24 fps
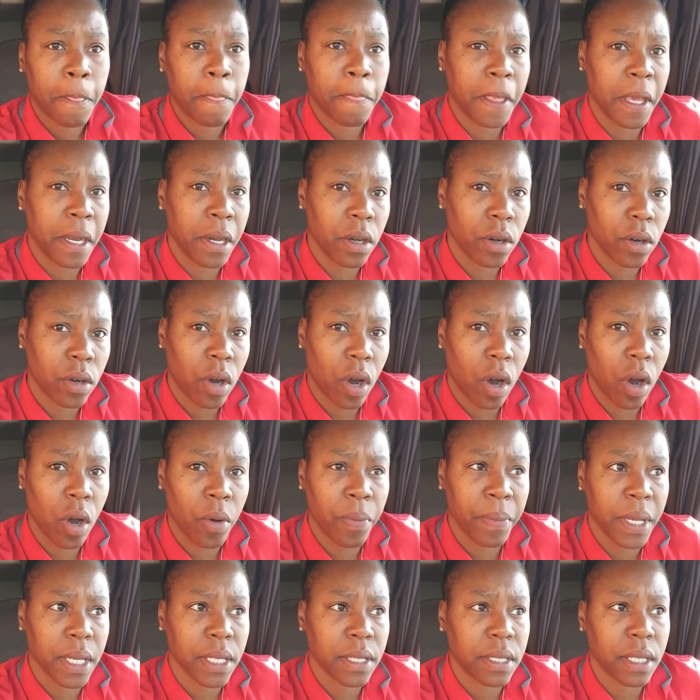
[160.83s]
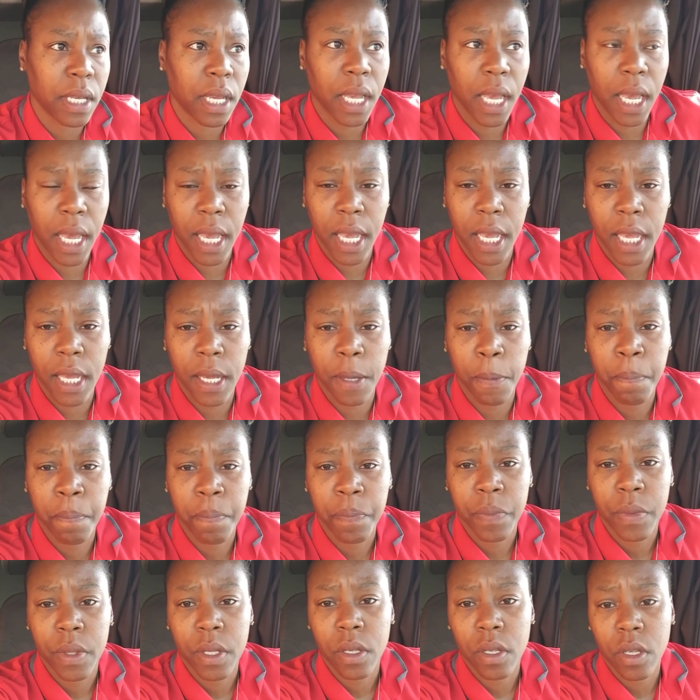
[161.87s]
Then they'll call me and say, hey,
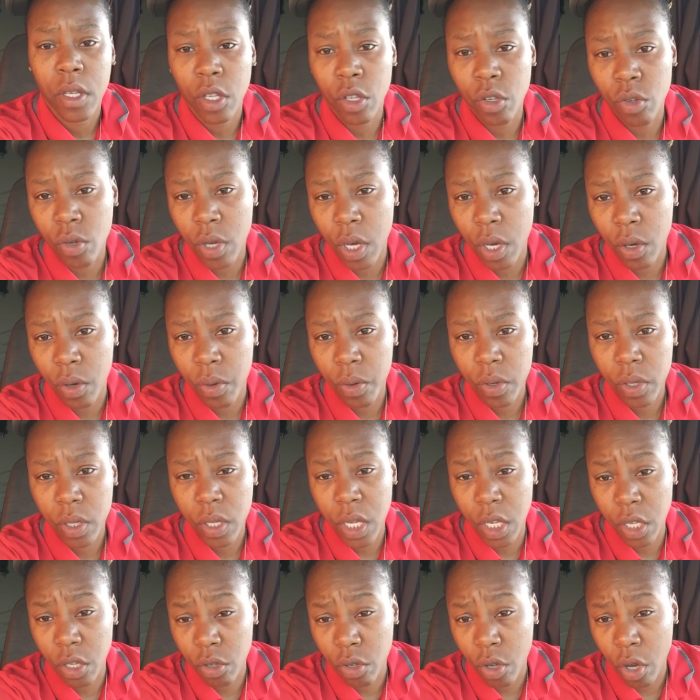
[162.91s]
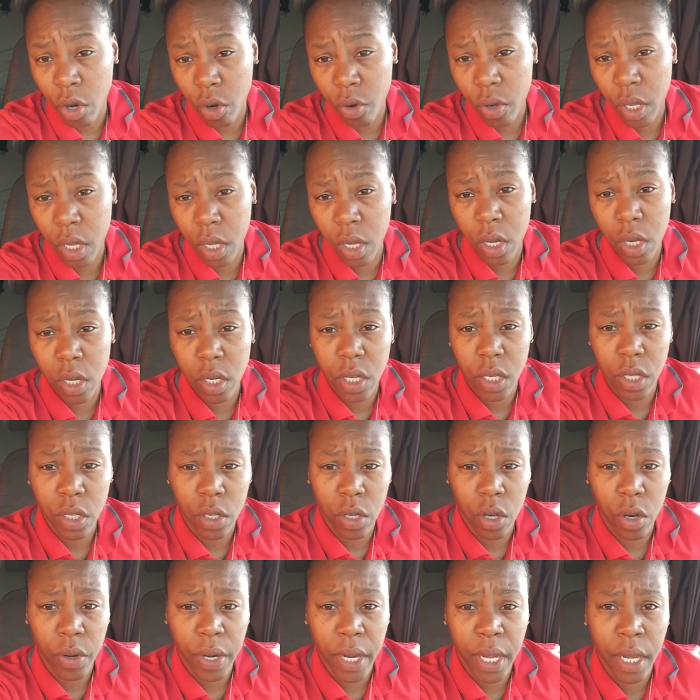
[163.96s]
can you go here, can you
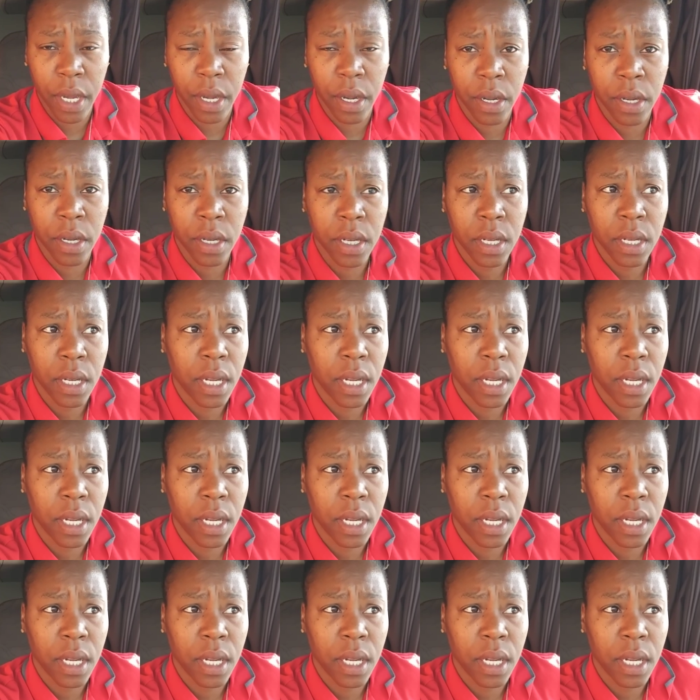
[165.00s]
go there?